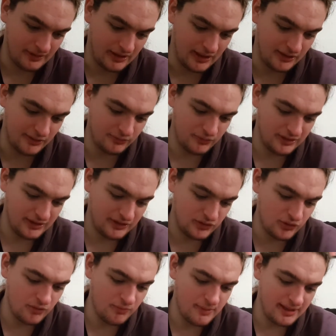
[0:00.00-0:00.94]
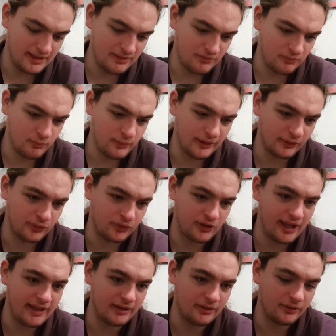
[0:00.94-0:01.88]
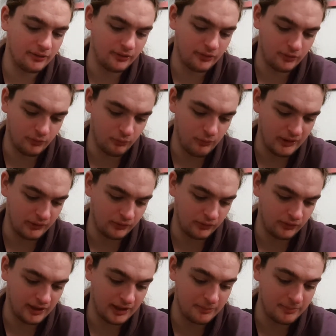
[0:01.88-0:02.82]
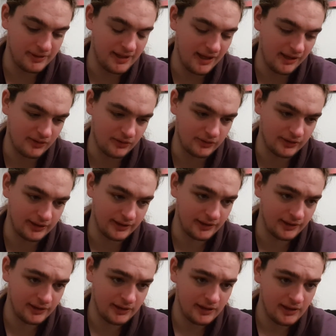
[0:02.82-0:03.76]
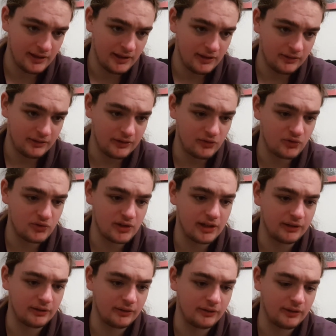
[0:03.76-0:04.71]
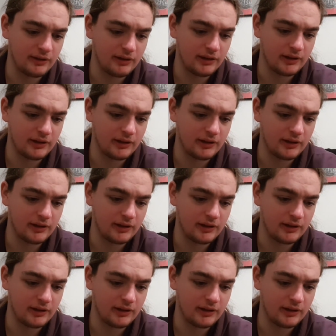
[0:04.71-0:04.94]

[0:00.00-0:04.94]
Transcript: I don't really do many Welsh ales or Welsh IPAs on here, this channel,